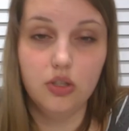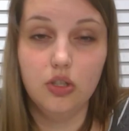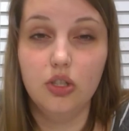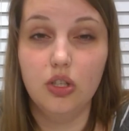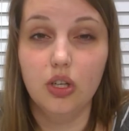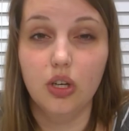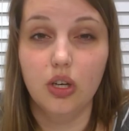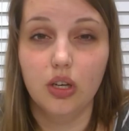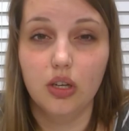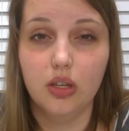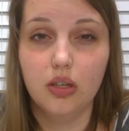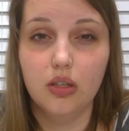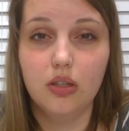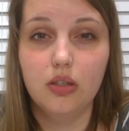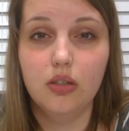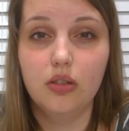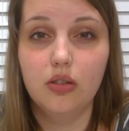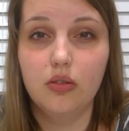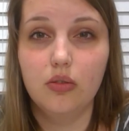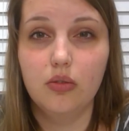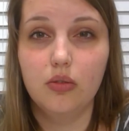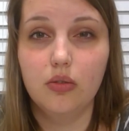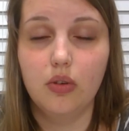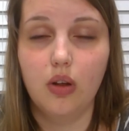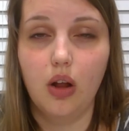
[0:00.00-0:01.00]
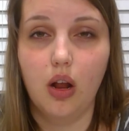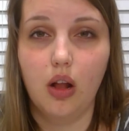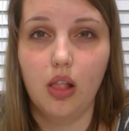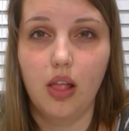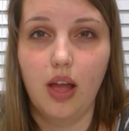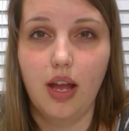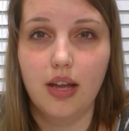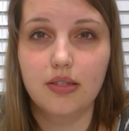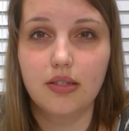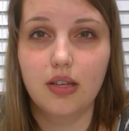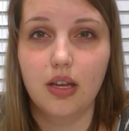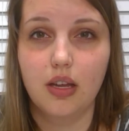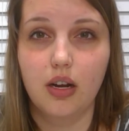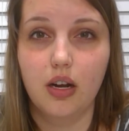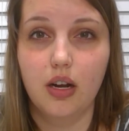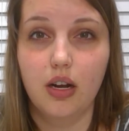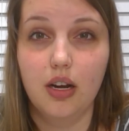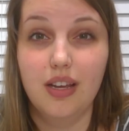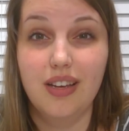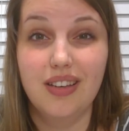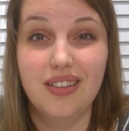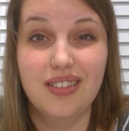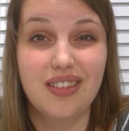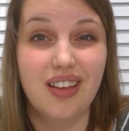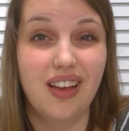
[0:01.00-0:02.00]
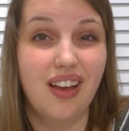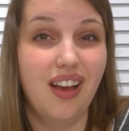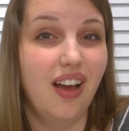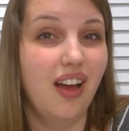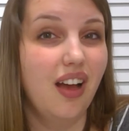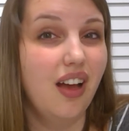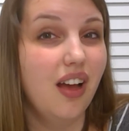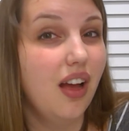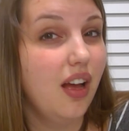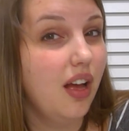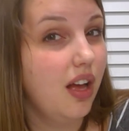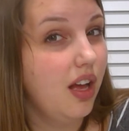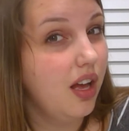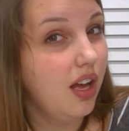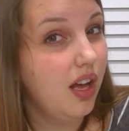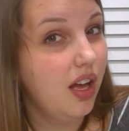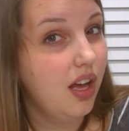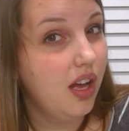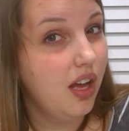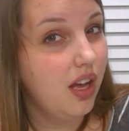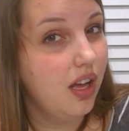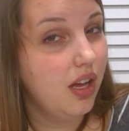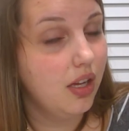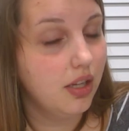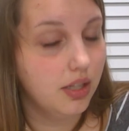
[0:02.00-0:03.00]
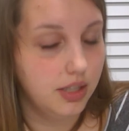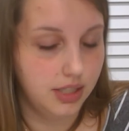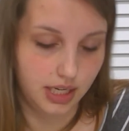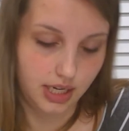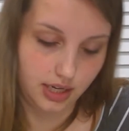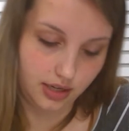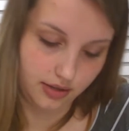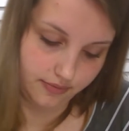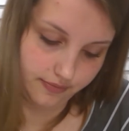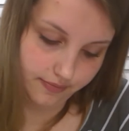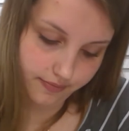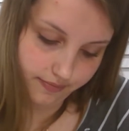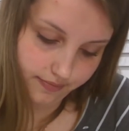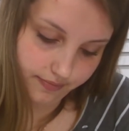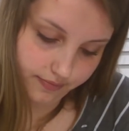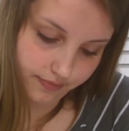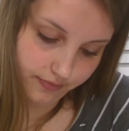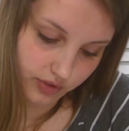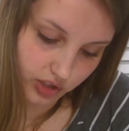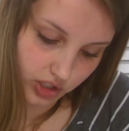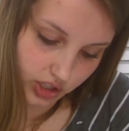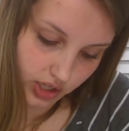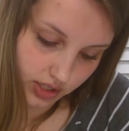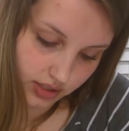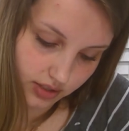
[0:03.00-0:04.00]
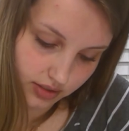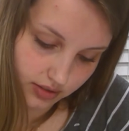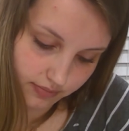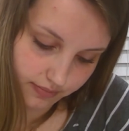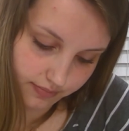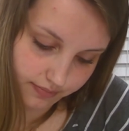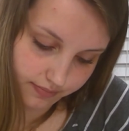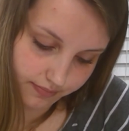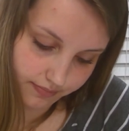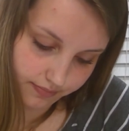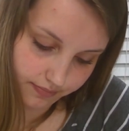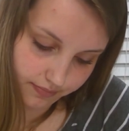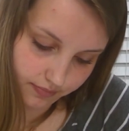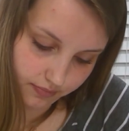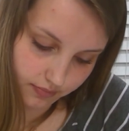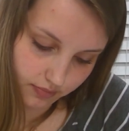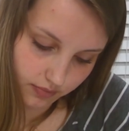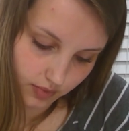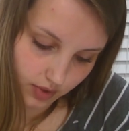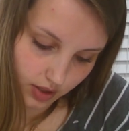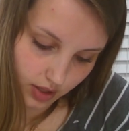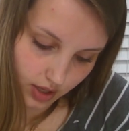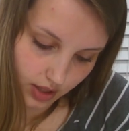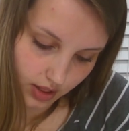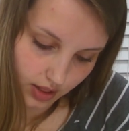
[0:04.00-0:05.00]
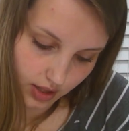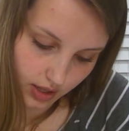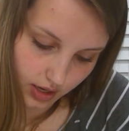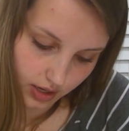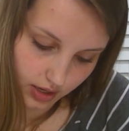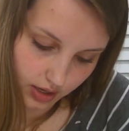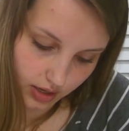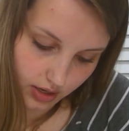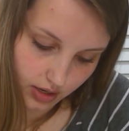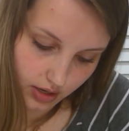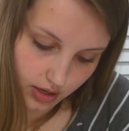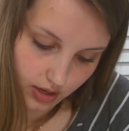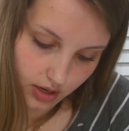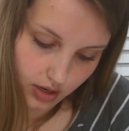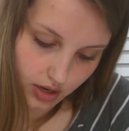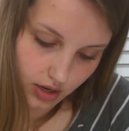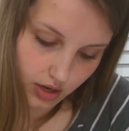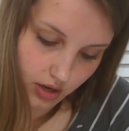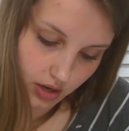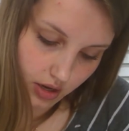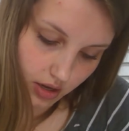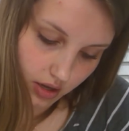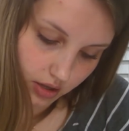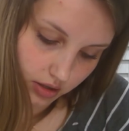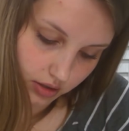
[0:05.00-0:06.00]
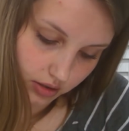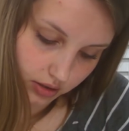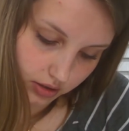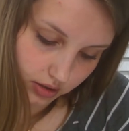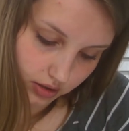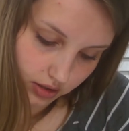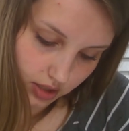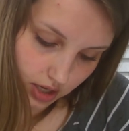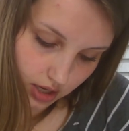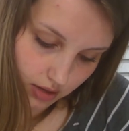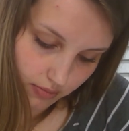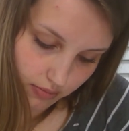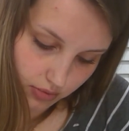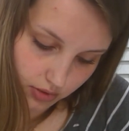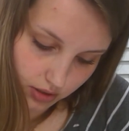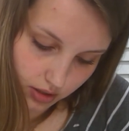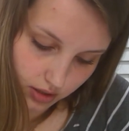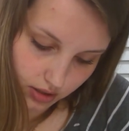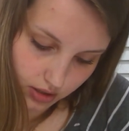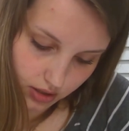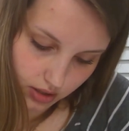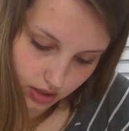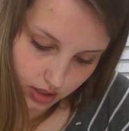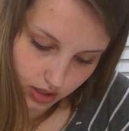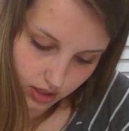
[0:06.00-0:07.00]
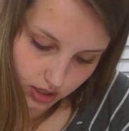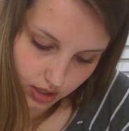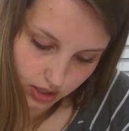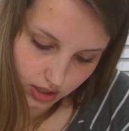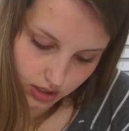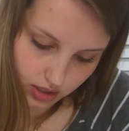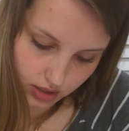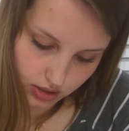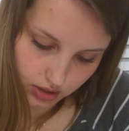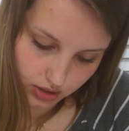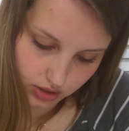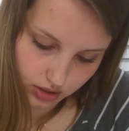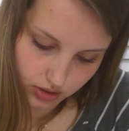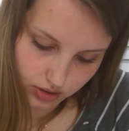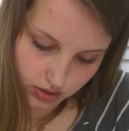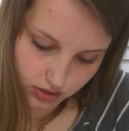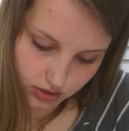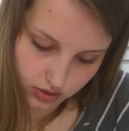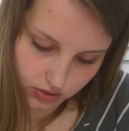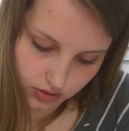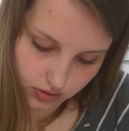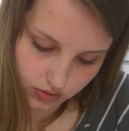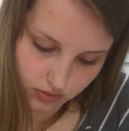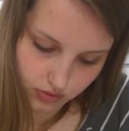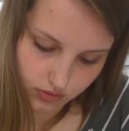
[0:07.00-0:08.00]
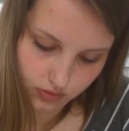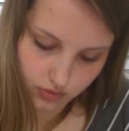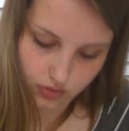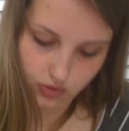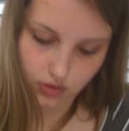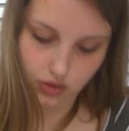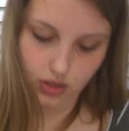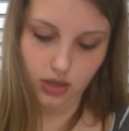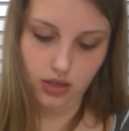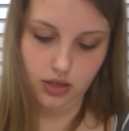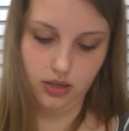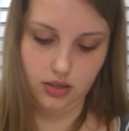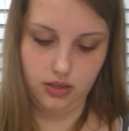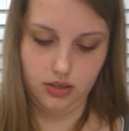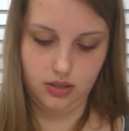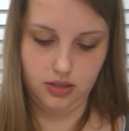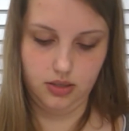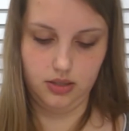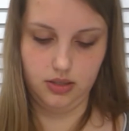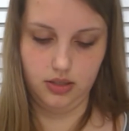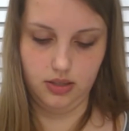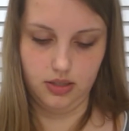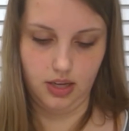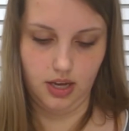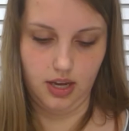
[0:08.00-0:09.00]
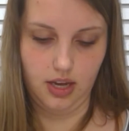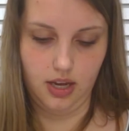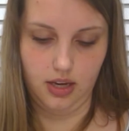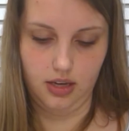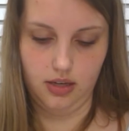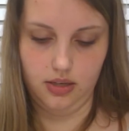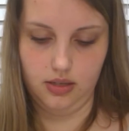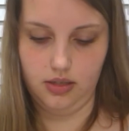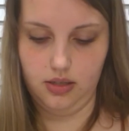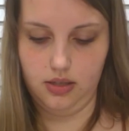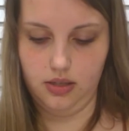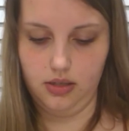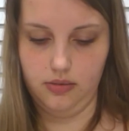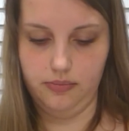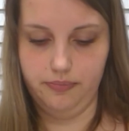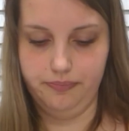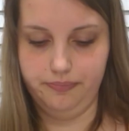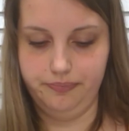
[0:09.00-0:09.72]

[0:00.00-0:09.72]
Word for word: D. The last letter is a uh, D. Very nice. And then a labeling line to the sand.